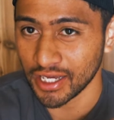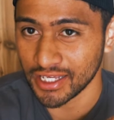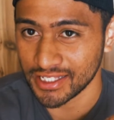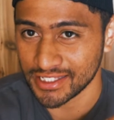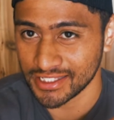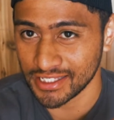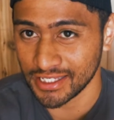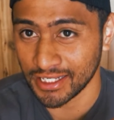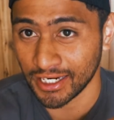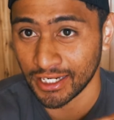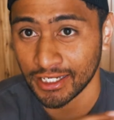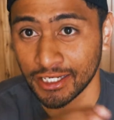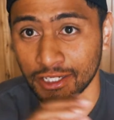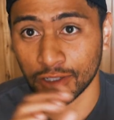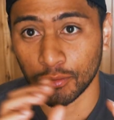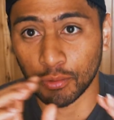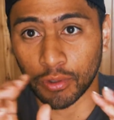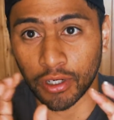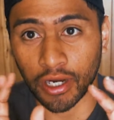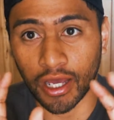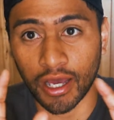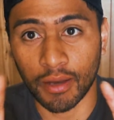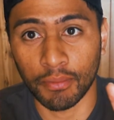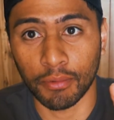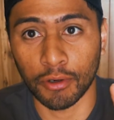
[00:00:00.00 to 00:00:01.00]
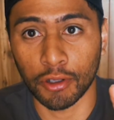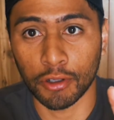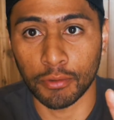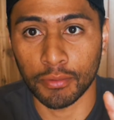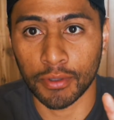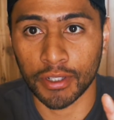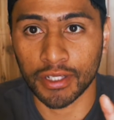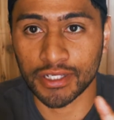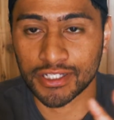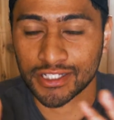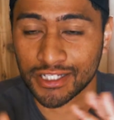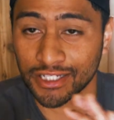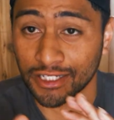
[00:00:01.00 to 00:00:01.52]
I said I didn't want to upload
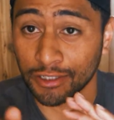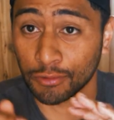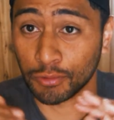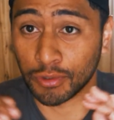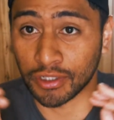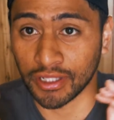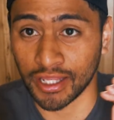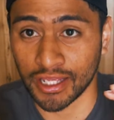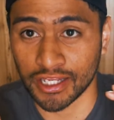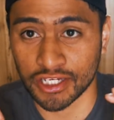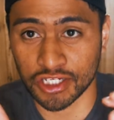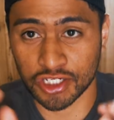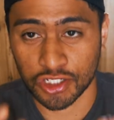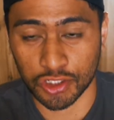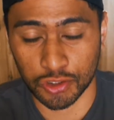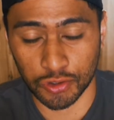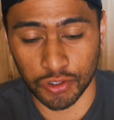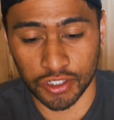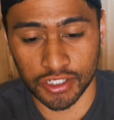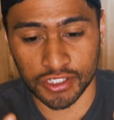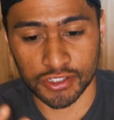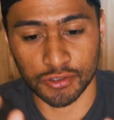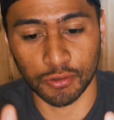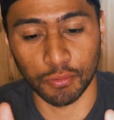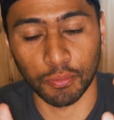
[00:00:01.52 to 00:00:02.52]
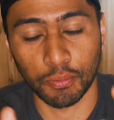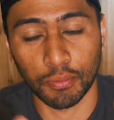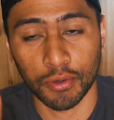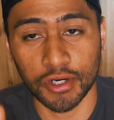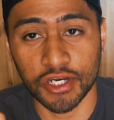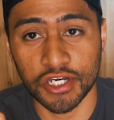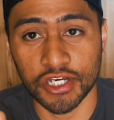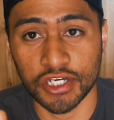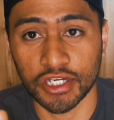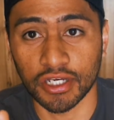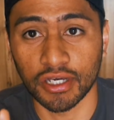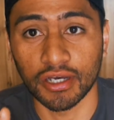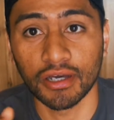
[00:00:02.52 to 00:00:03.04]
because I didn't want that stress or
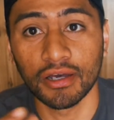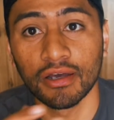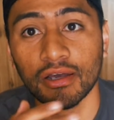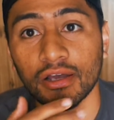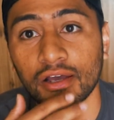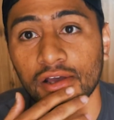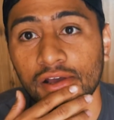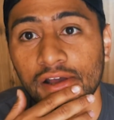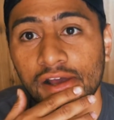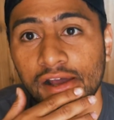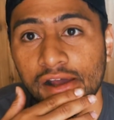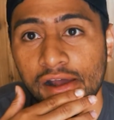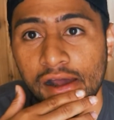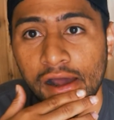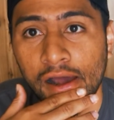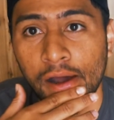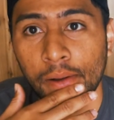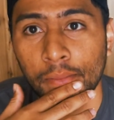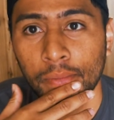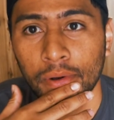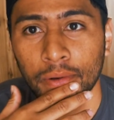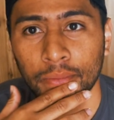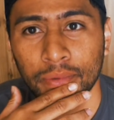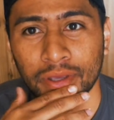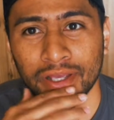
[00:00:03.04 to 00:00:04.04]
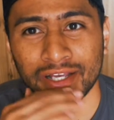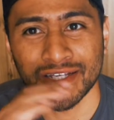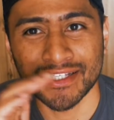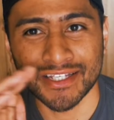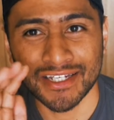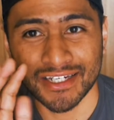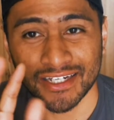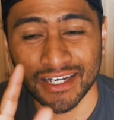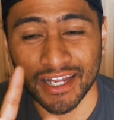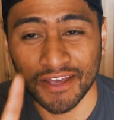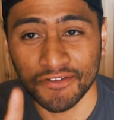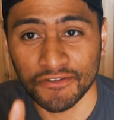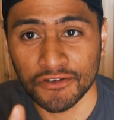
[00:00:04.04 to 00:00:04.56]
pressure, but because I
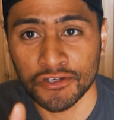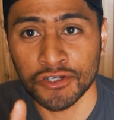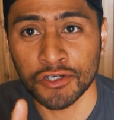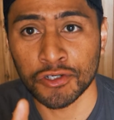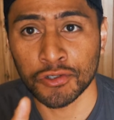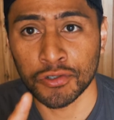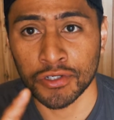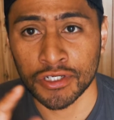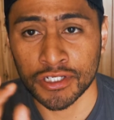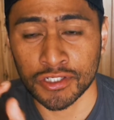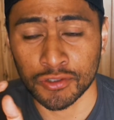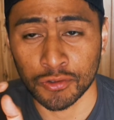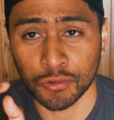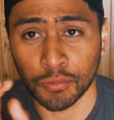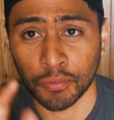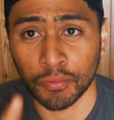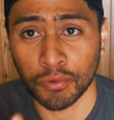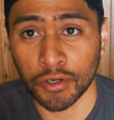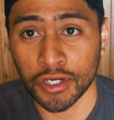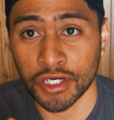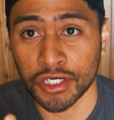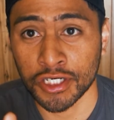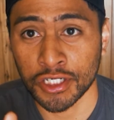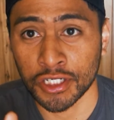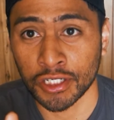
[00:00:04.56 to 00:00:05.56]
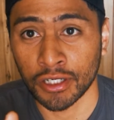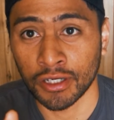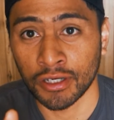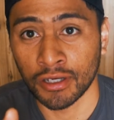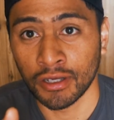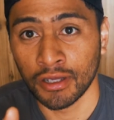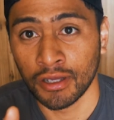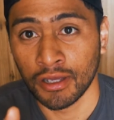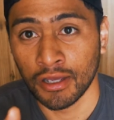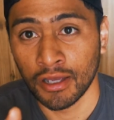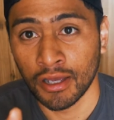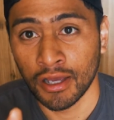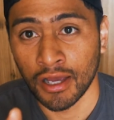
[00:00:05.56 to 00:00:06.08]
didn't have stress or pressure,
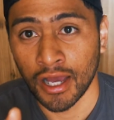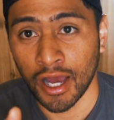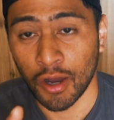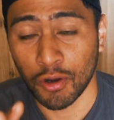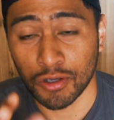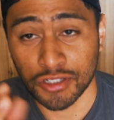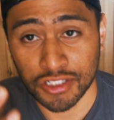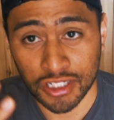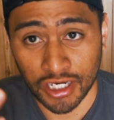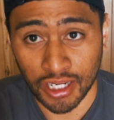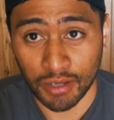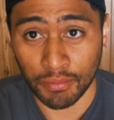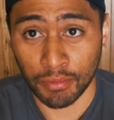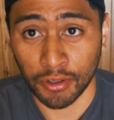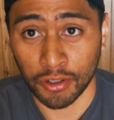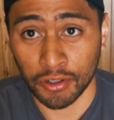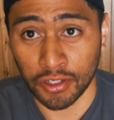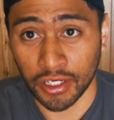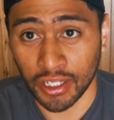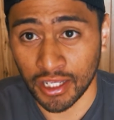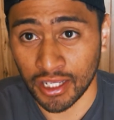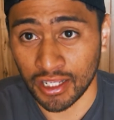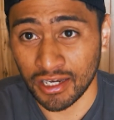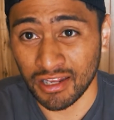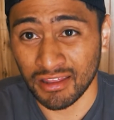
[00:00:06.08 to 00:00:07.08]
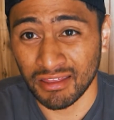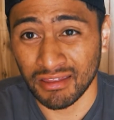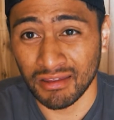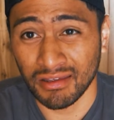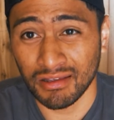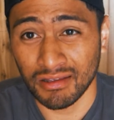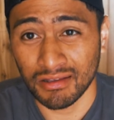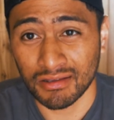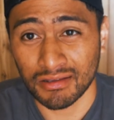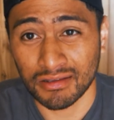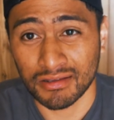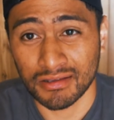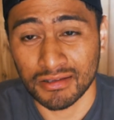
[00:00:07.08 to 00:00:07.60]
I wasn't uploading
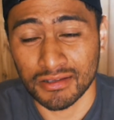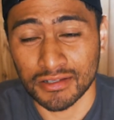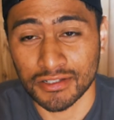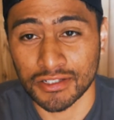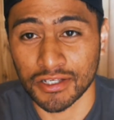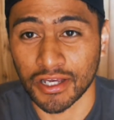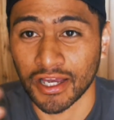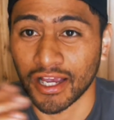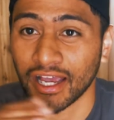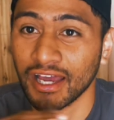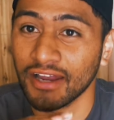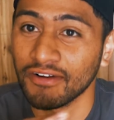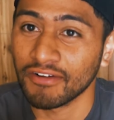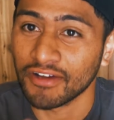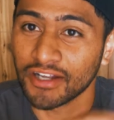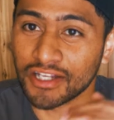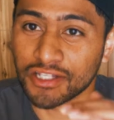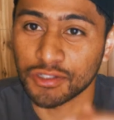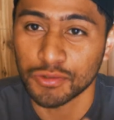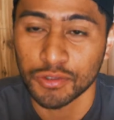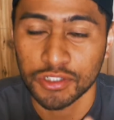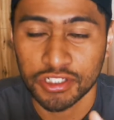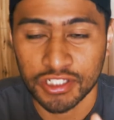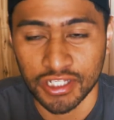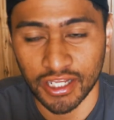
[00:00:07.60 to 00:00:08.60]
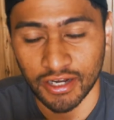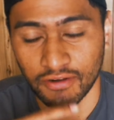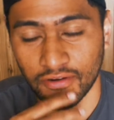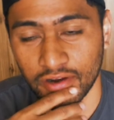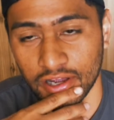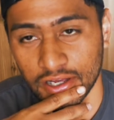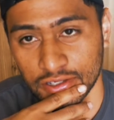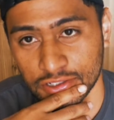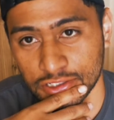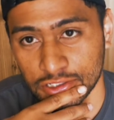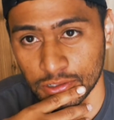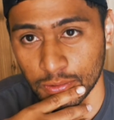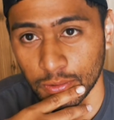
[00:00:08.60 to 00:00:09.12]
anything, so I'm kind of going to switch that
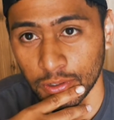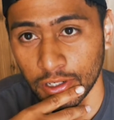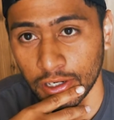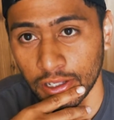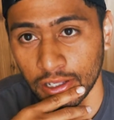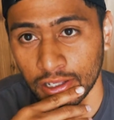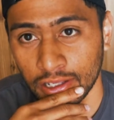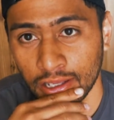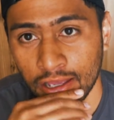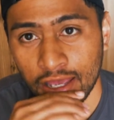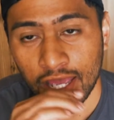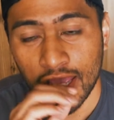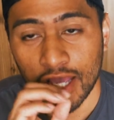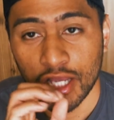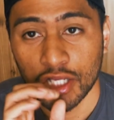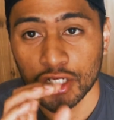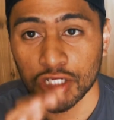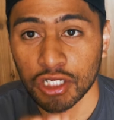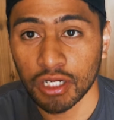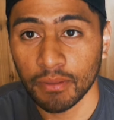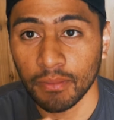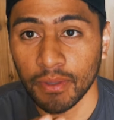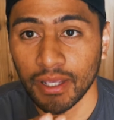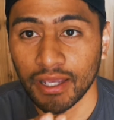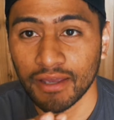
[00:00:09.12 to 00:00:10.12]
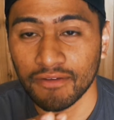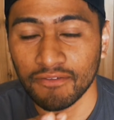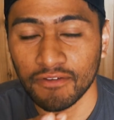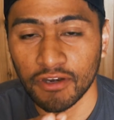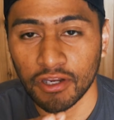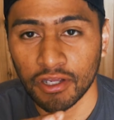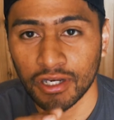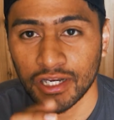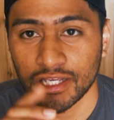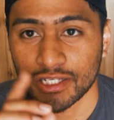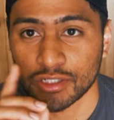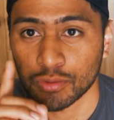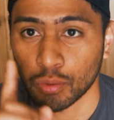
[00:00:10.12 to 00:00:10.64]
around. So I'm going to try to make a
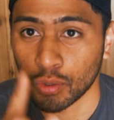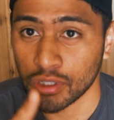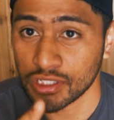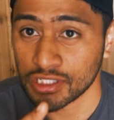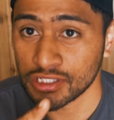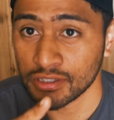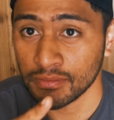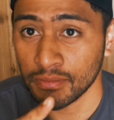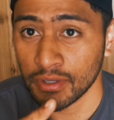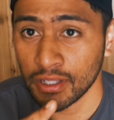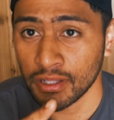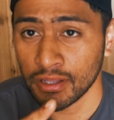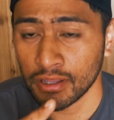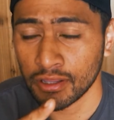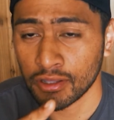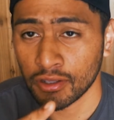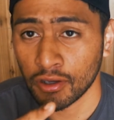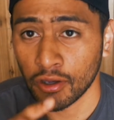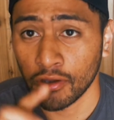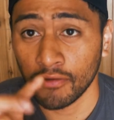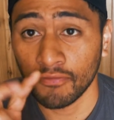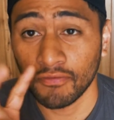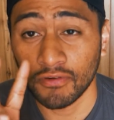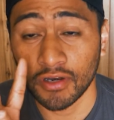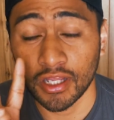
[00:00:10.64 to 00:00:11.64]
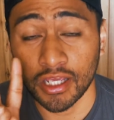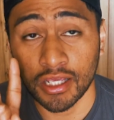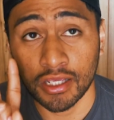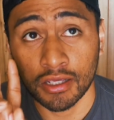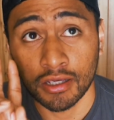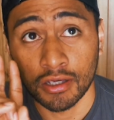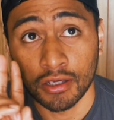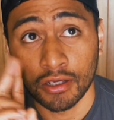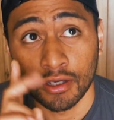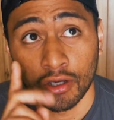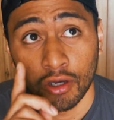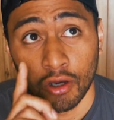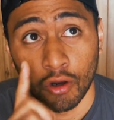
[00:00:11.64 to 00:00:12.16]
video at least once a month, hopefully
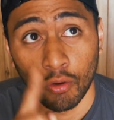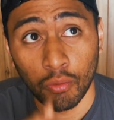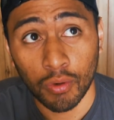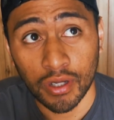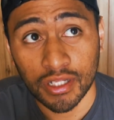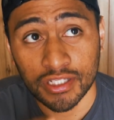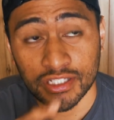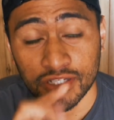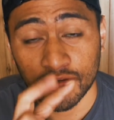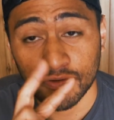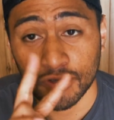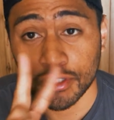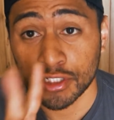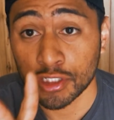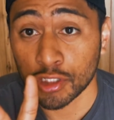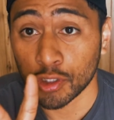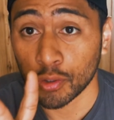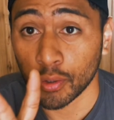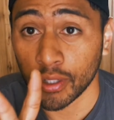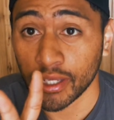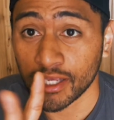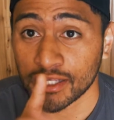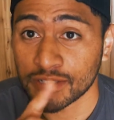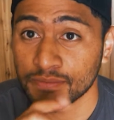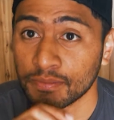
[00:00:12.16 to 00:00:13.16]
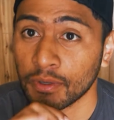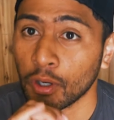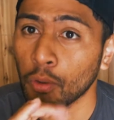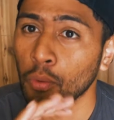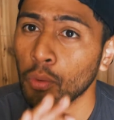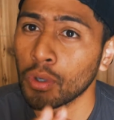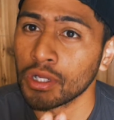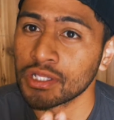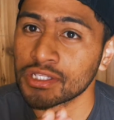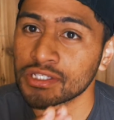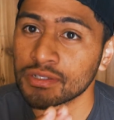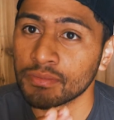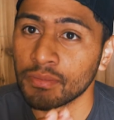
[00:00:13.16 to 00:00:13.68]
once every 2 weeks, but
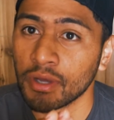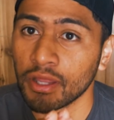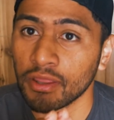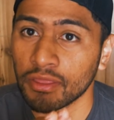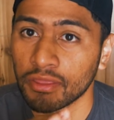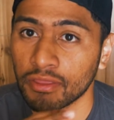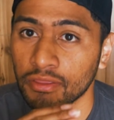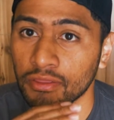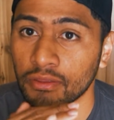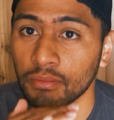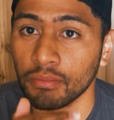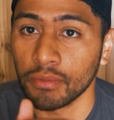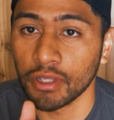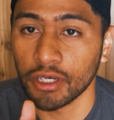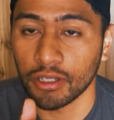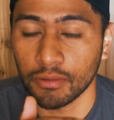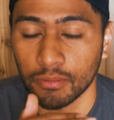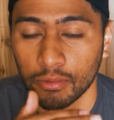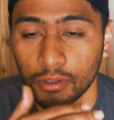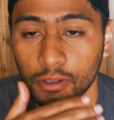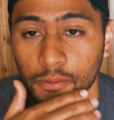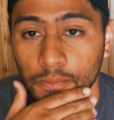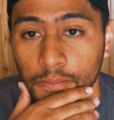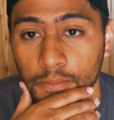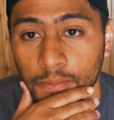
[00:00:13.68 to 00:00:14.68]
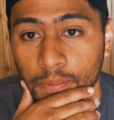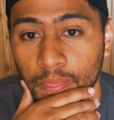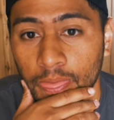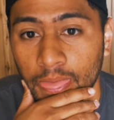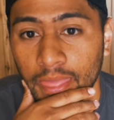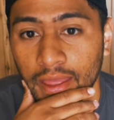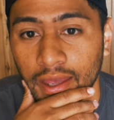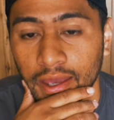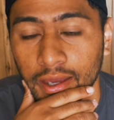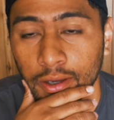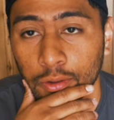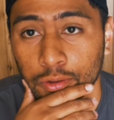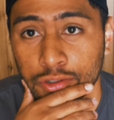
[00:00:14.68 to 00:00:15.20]
once a month the minimum,
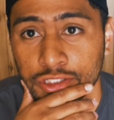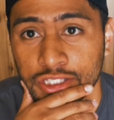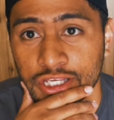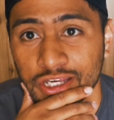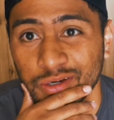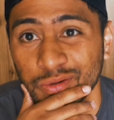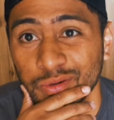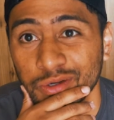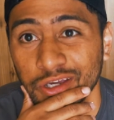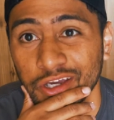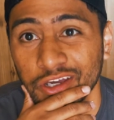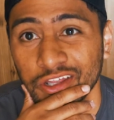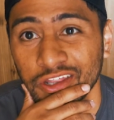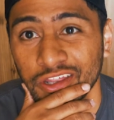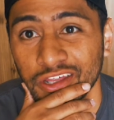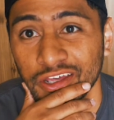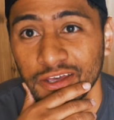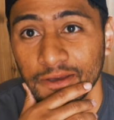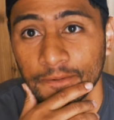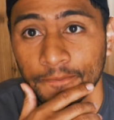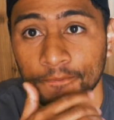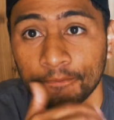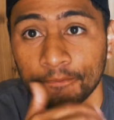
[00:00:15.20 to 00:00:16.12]
and we'll see how we go there.